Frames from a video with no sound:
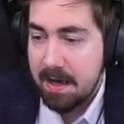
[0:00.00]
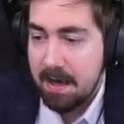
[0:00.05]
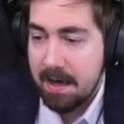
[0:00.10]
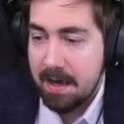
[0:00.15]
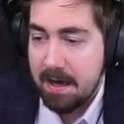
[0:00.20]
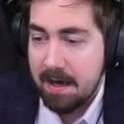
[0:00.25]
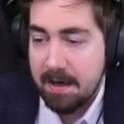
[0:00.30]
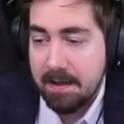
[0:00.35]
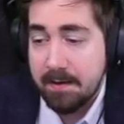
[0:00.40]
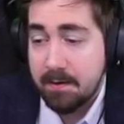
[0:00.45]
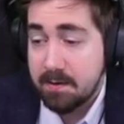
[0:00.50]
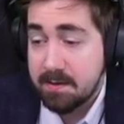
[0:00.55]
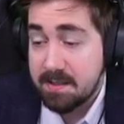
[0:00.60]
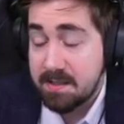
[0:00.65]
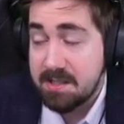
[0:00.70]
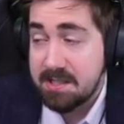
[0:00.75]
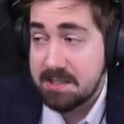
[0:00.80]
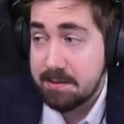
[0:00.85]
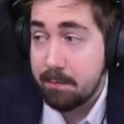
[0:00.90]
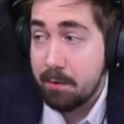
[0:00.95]
There is
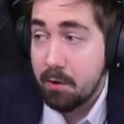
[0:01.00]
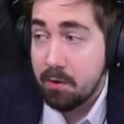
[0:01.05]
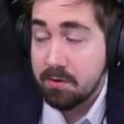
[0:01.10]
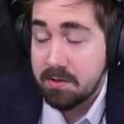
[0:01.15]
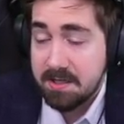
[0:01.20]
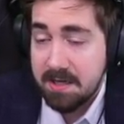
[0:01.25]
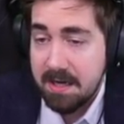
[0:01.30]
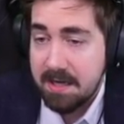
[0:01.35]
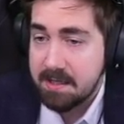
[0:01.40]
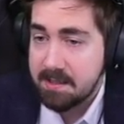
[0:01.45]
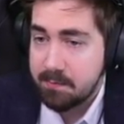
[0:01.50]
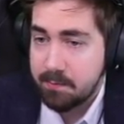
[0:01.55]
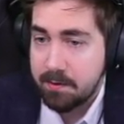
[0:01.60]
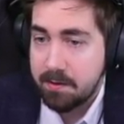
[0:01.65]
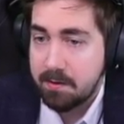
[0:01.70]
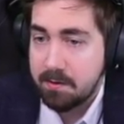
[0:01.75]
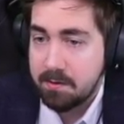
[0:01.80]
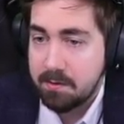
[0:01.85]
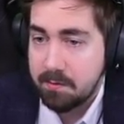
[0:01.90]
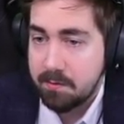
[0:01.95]
a small chance when
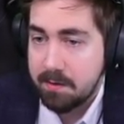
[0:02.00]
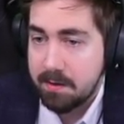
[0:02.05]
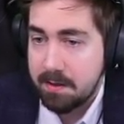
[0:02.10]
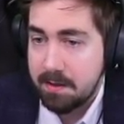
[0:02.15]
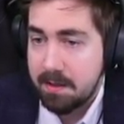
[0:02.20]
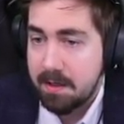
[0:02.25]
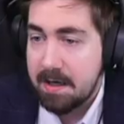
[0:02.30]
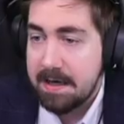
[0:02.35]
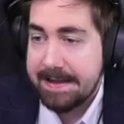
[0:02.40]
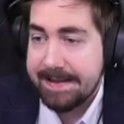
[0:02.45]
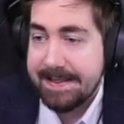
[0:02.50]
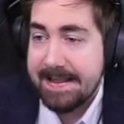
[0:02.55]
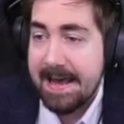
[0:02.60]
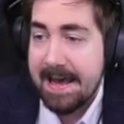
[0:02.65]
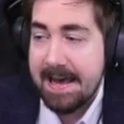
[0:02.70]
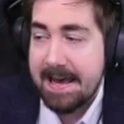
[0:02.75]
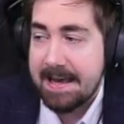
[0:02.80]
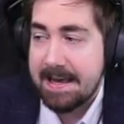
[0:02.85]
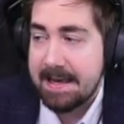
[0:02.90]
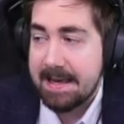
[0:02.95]
you do it
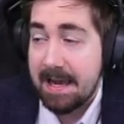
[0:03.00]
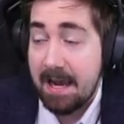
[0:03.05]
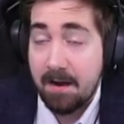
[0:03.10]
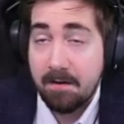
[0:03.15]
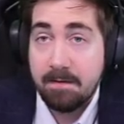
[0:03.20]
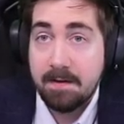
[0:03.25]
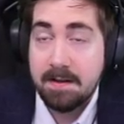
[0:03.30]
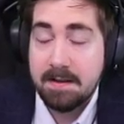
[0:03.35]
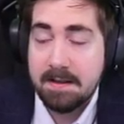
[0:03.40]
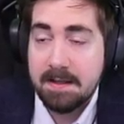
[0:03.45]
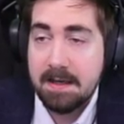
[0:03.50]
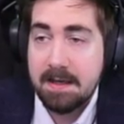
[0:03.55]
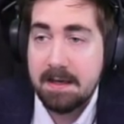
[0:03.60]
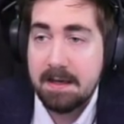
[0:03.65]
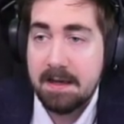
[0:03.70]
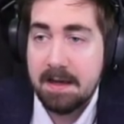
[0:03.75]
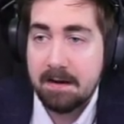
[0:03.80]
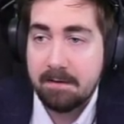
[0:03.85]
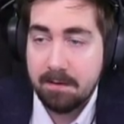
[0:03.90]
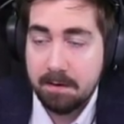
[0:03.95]
that
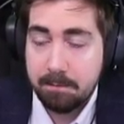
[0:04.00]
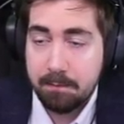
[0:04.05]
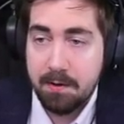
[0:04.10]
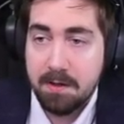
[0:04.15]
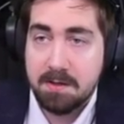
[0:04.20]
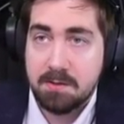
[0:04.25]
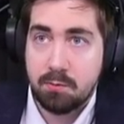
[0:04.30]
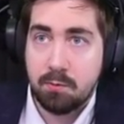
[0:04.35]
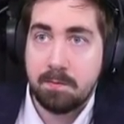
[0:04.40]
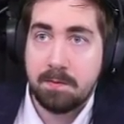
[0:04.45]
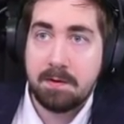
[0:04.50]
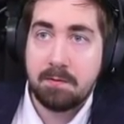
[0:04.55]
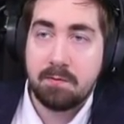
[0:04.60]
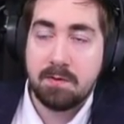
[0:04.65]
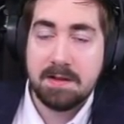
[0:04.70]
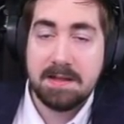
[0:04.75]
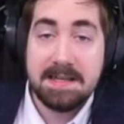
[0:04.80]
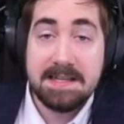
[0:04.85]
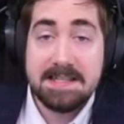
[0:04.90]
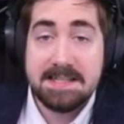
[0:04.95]
every boss will be
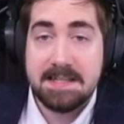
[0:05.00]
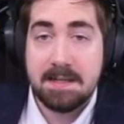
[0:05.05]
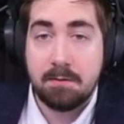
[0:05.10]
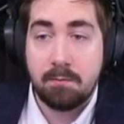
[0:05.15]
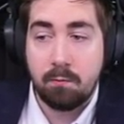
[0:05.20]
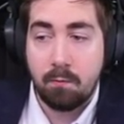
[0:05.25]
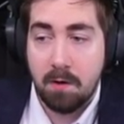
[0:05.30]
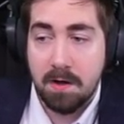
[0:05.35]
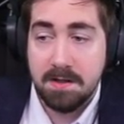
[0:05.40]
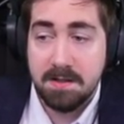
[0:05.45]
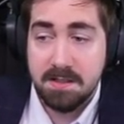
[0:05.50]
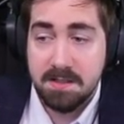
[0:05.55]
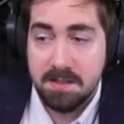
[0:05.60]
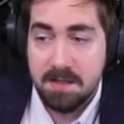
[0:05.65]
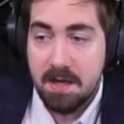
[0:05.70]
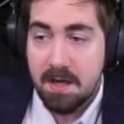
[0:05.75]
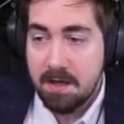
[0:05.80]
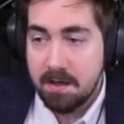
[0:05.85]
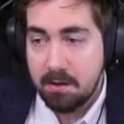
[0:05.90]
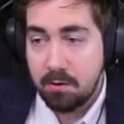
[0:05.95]
released at once.
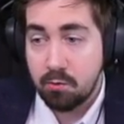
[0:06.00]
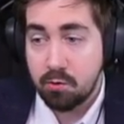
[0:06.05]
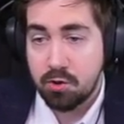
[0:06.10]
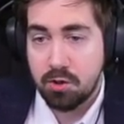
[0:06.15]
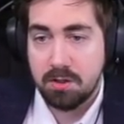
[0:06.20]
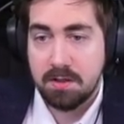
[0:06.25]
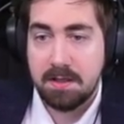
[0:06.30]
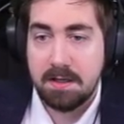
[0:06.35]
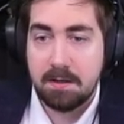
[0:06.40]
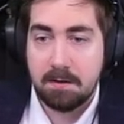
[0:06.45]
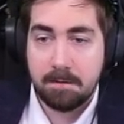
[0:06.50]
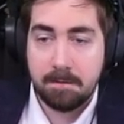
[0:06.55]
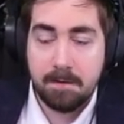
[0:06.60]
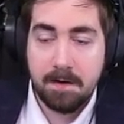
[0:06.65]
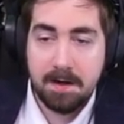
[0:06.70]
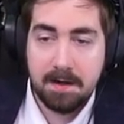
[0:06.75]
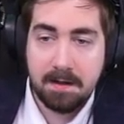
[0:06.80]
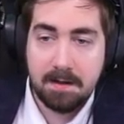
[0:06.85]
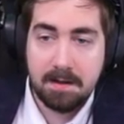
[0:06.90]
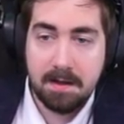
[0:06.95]
Usually you're
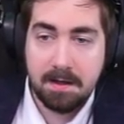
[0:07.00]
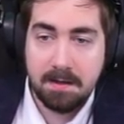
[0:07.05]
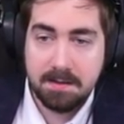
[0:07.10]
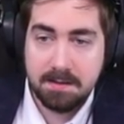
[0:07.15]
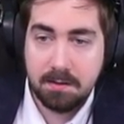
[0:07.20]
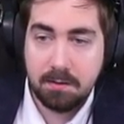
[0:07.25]
fighting like